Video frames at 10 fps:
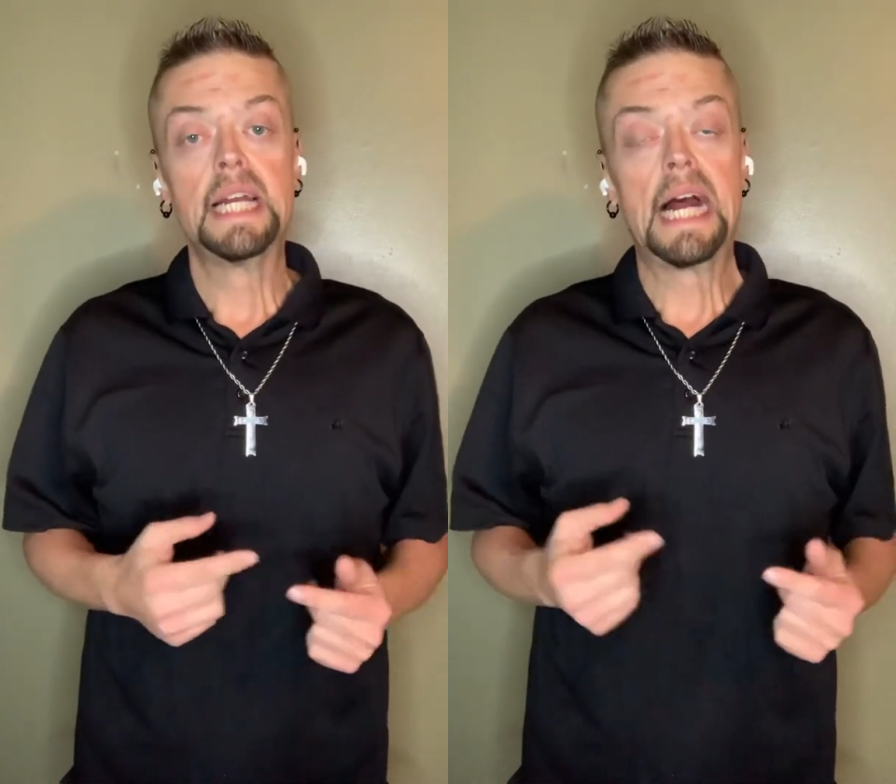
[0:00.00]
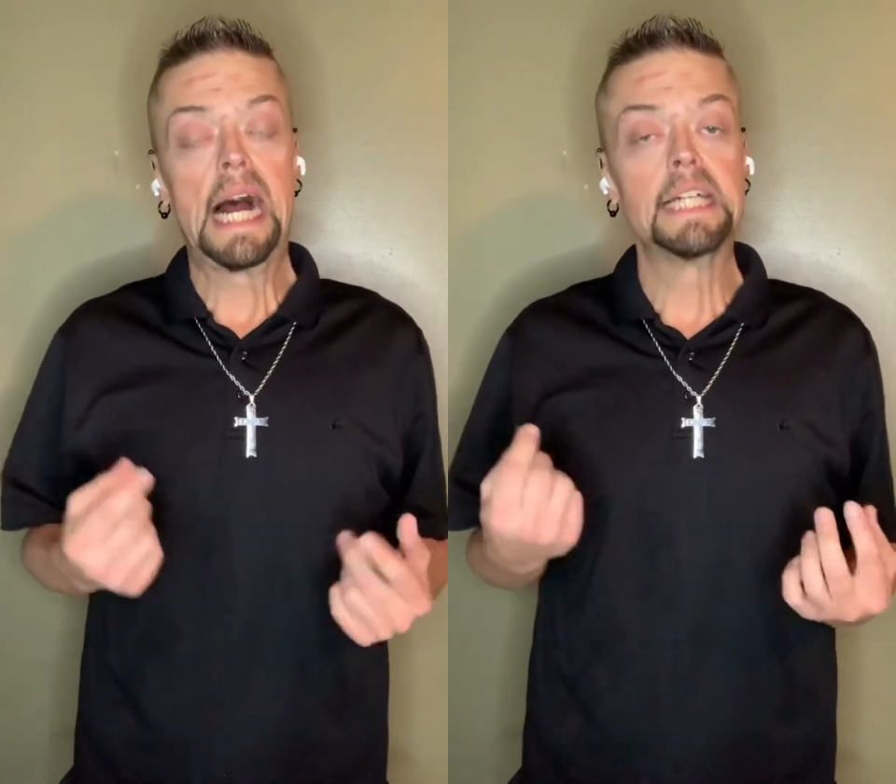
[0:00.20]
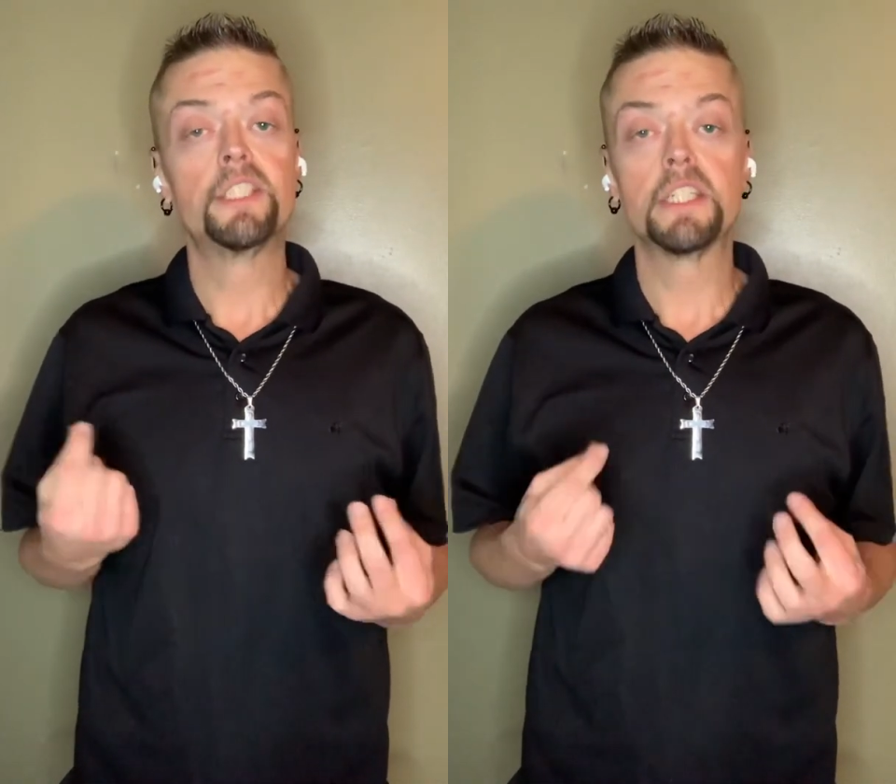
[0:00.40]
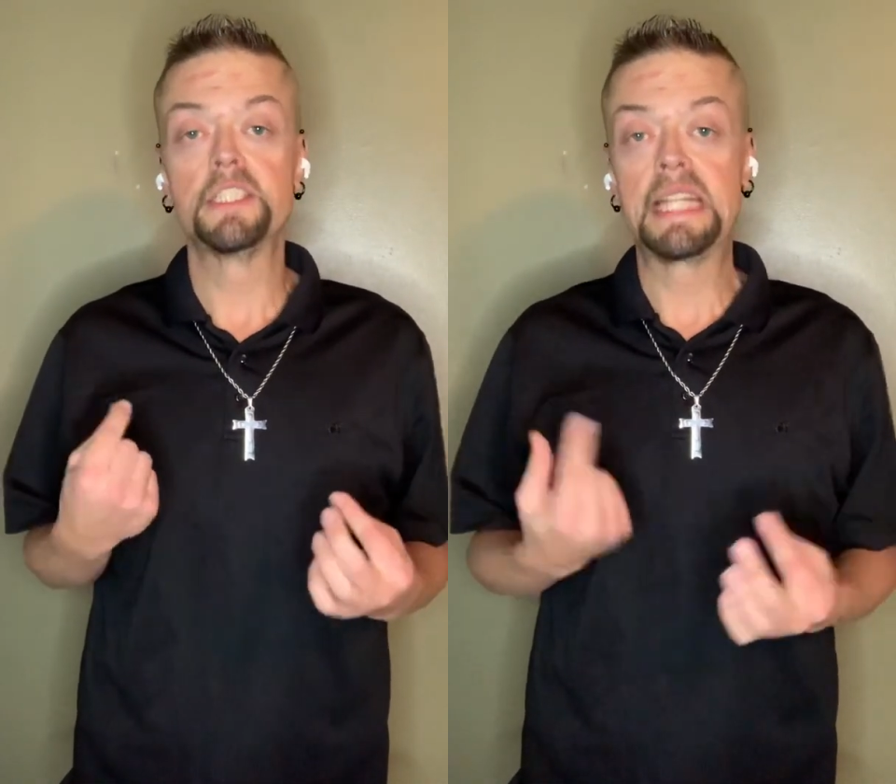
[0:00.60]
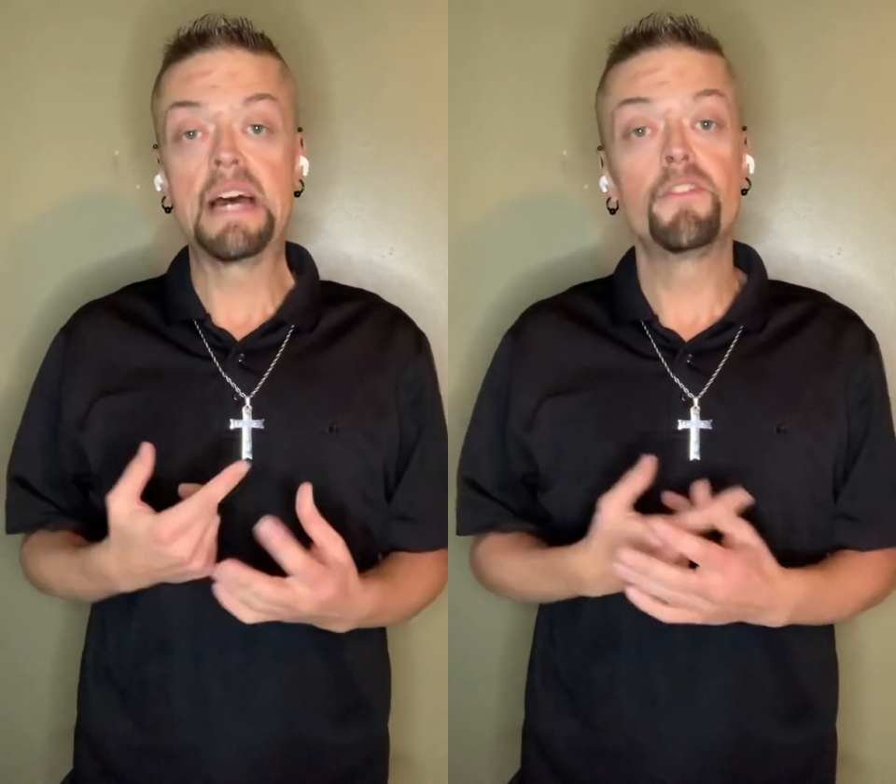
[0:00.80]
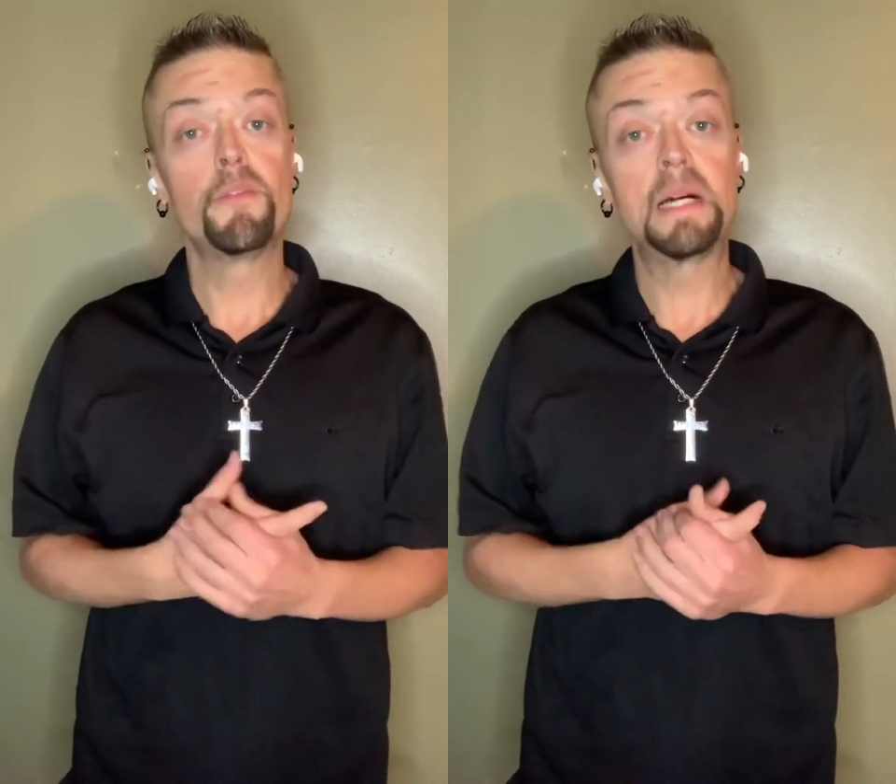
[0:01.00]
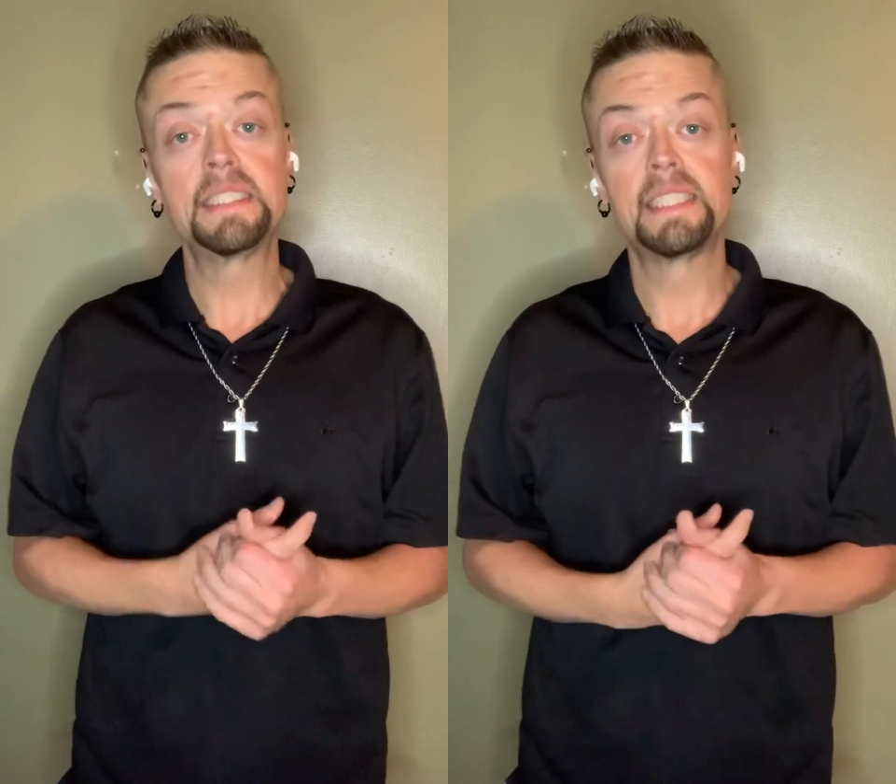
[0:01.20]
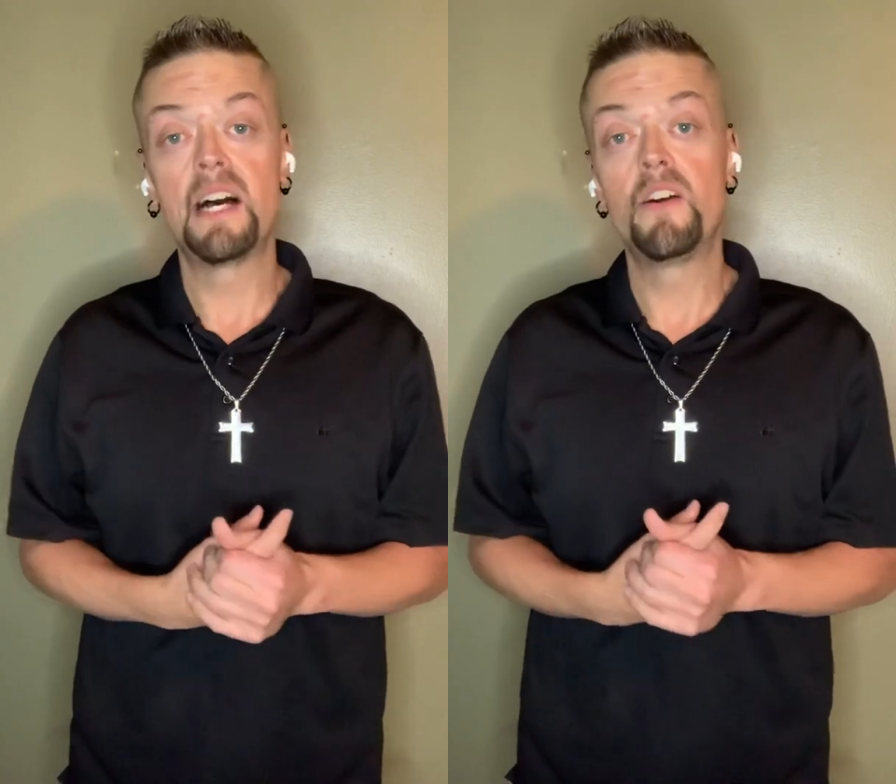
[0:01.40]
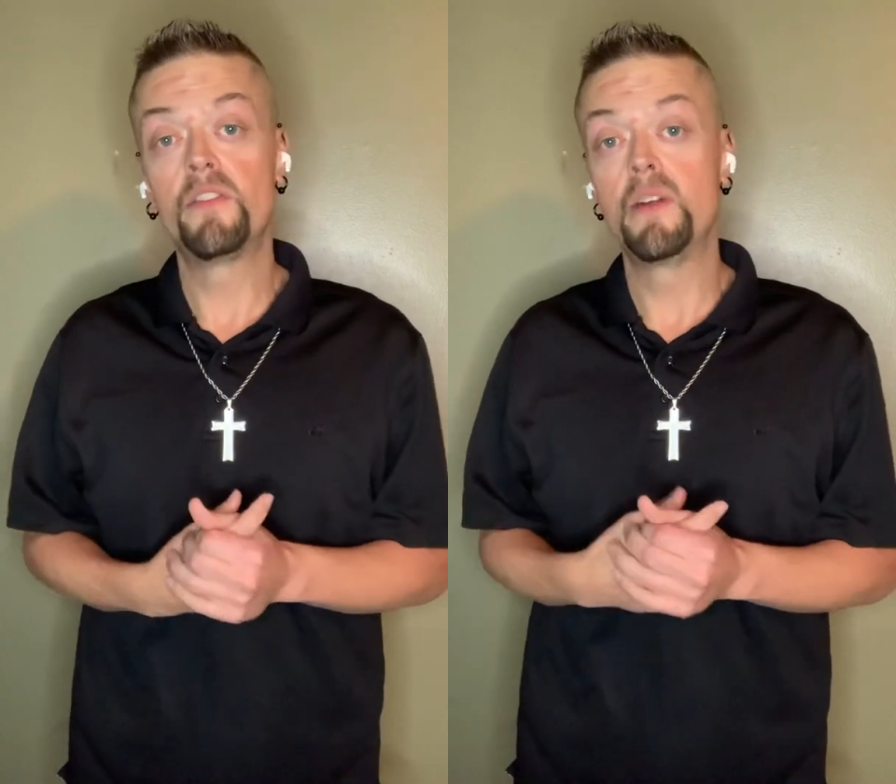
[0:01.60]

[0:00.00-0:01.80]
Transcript: I took a stand for myself